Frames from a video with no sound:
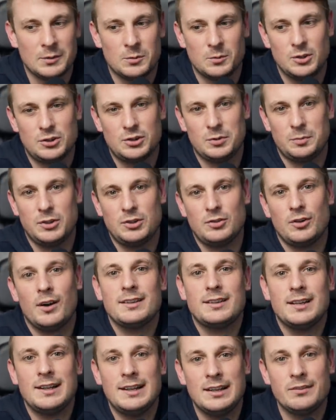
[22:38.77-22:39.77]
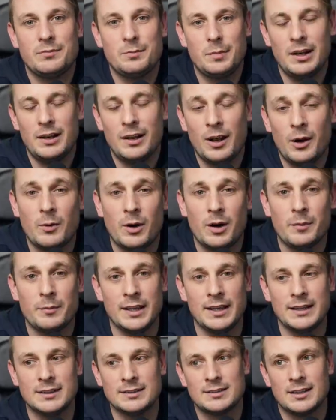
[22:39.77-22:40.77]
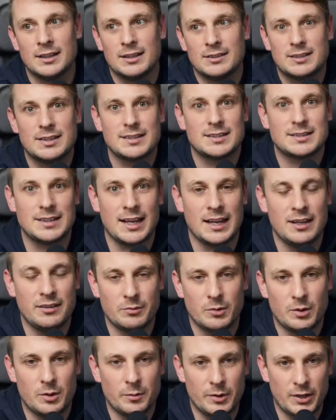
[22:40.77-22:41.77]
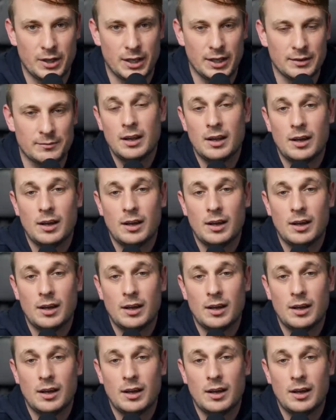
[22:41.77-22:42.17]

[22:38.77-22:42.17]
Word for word: We should be trying to live below our means to save more money.